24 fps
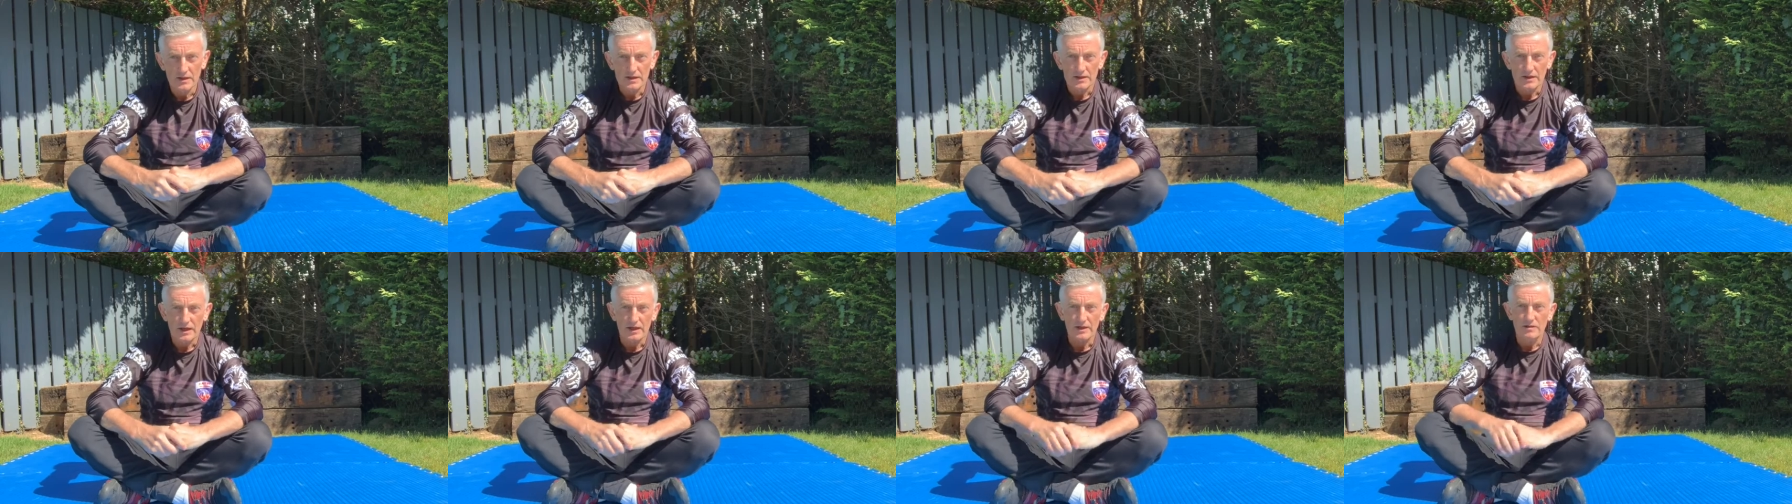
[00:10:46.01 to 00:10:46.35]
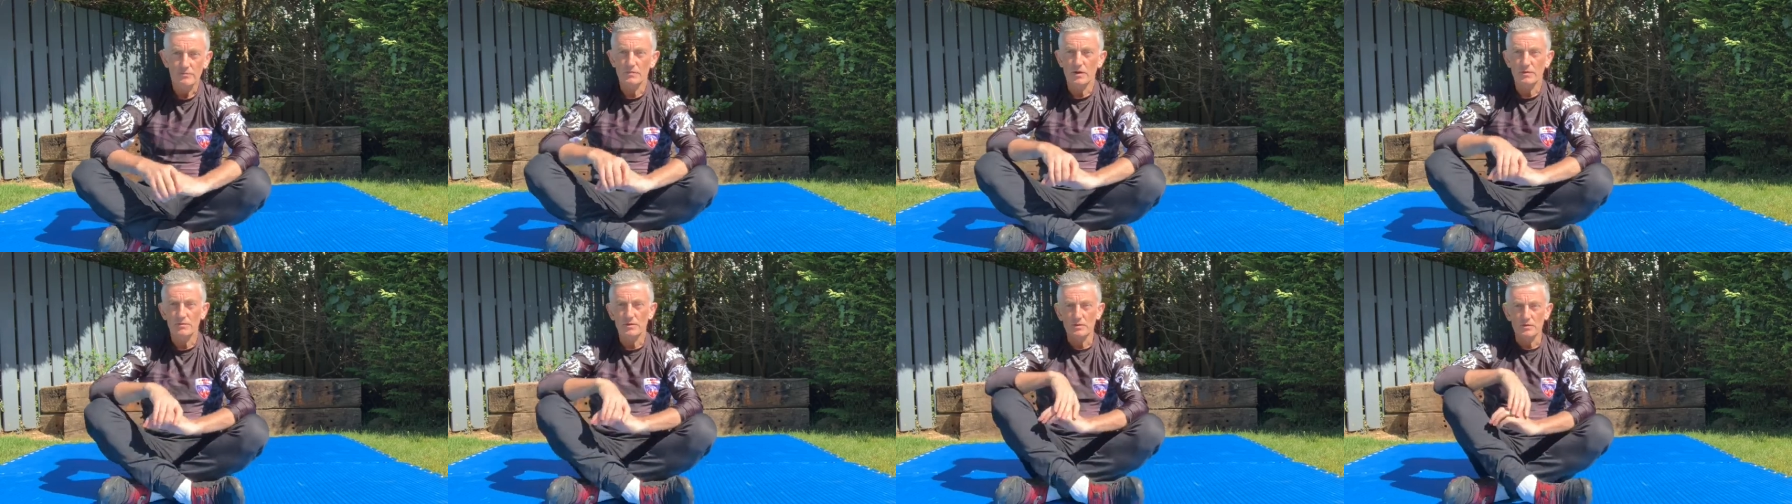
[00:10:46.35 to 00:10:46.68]
Okay,
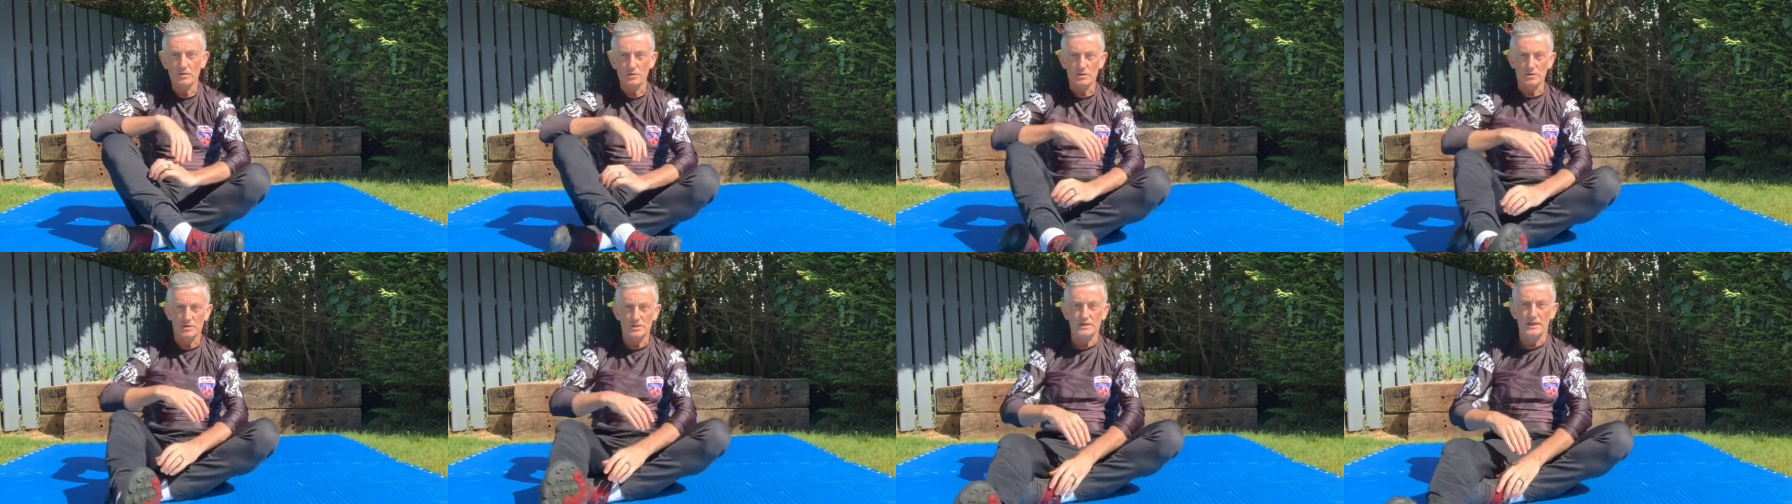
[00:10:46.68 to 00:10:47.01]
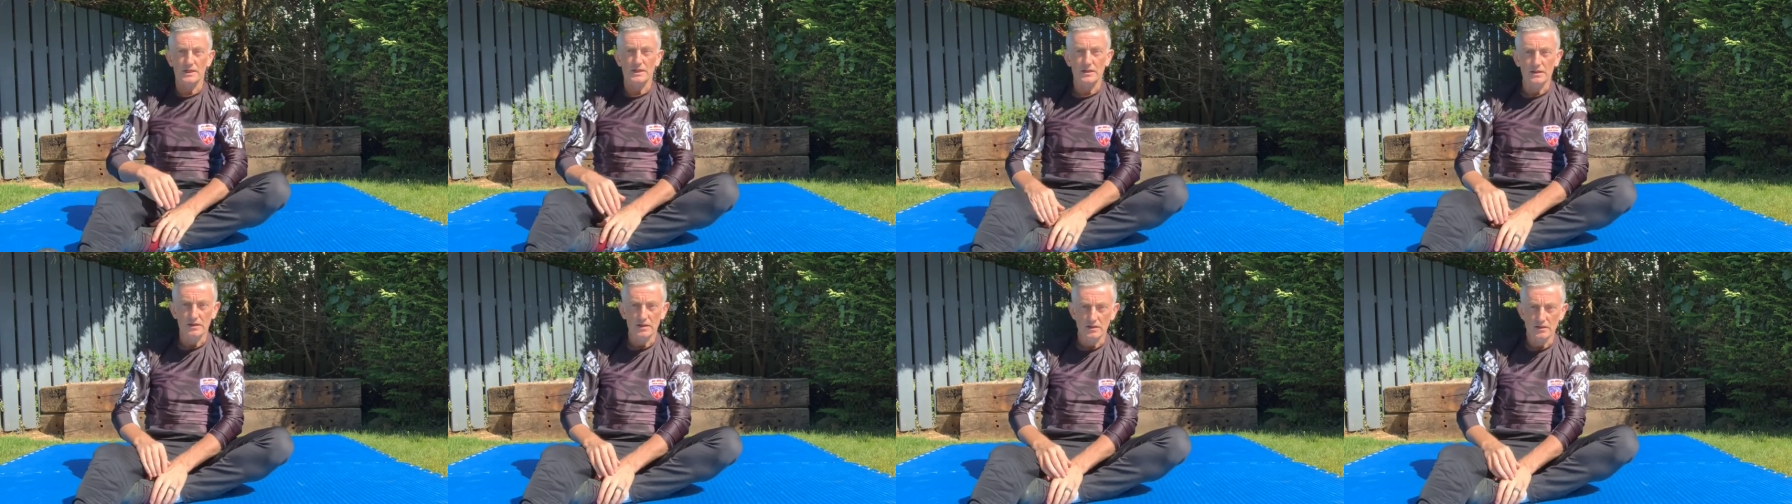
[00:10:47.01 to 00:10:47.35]
maybe when you're
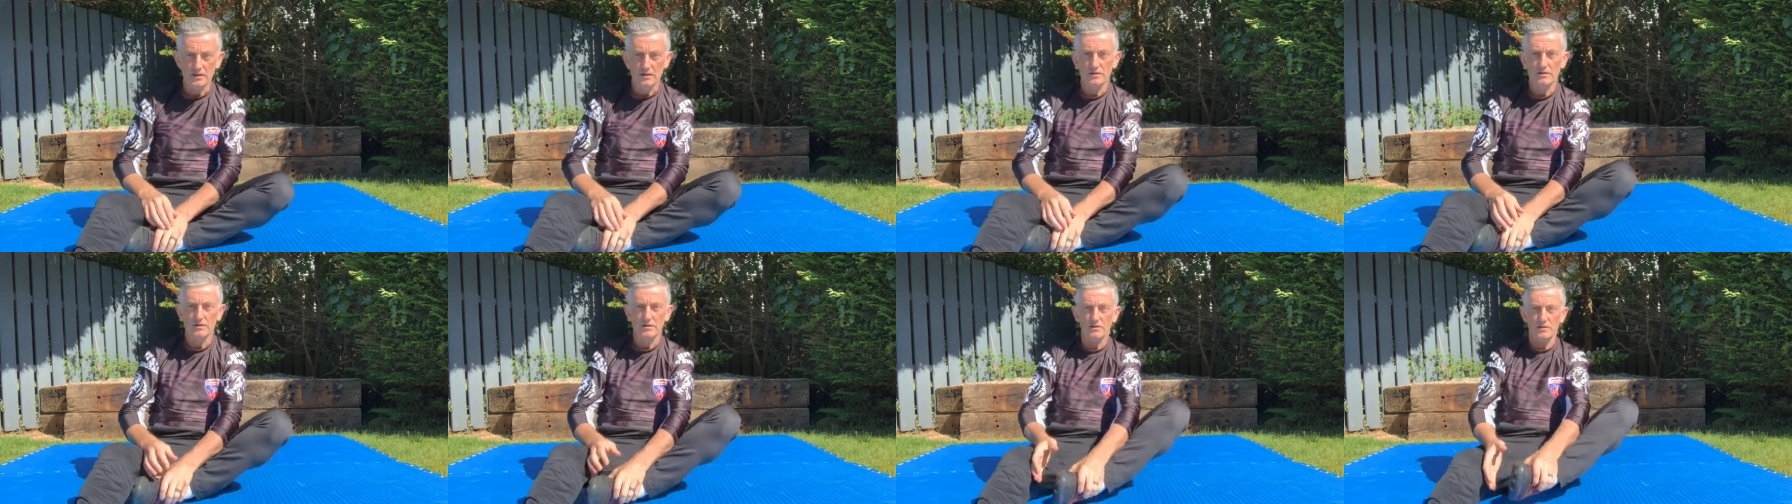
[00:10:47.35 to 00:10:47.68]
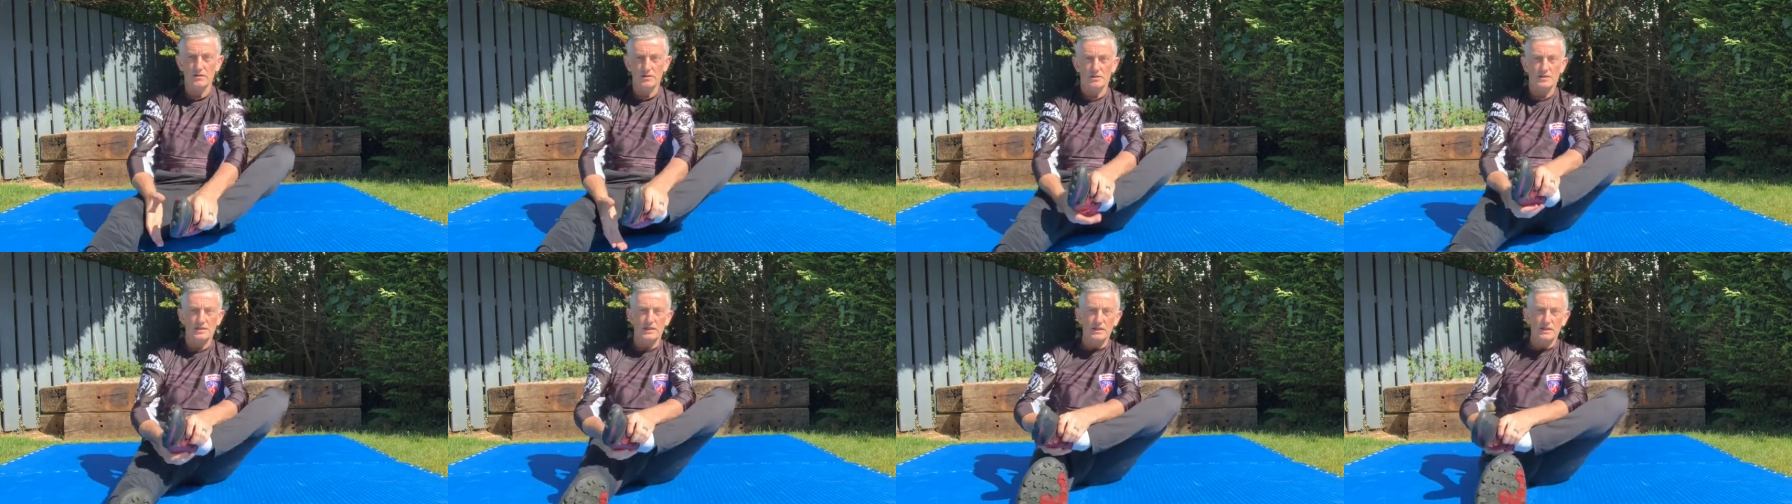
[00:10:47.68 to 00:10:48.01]
sitting on
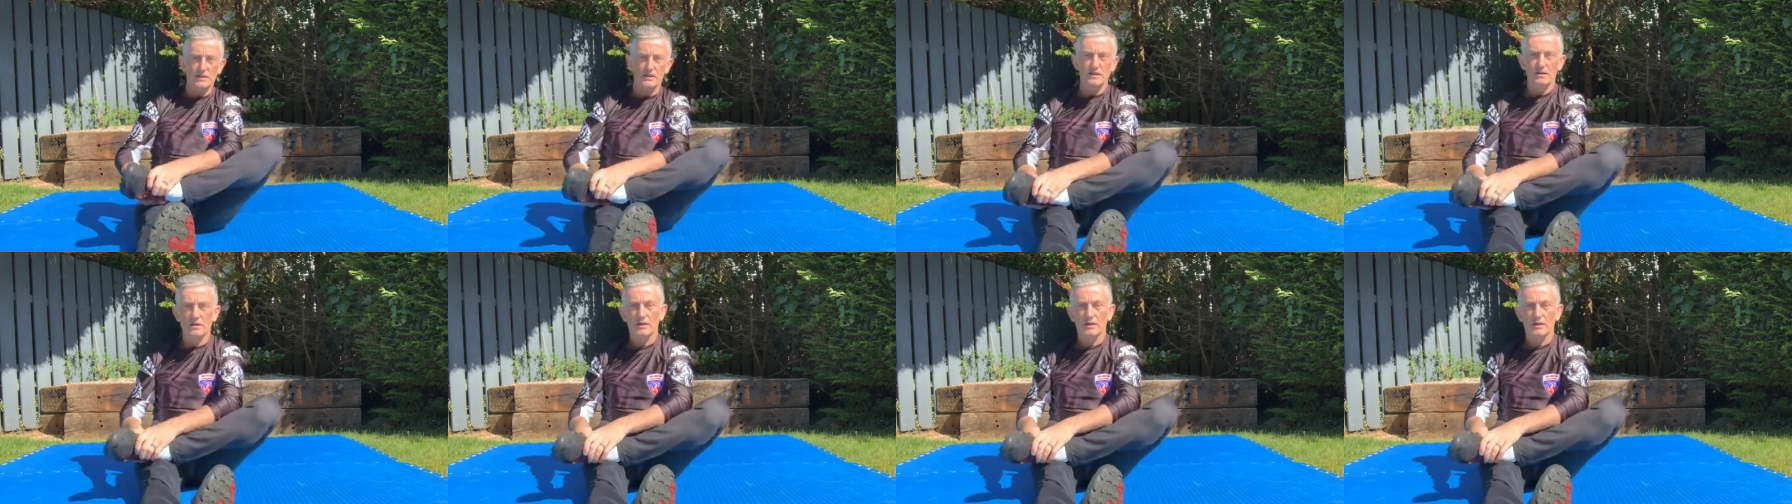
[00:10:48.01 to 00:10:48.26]
a seat,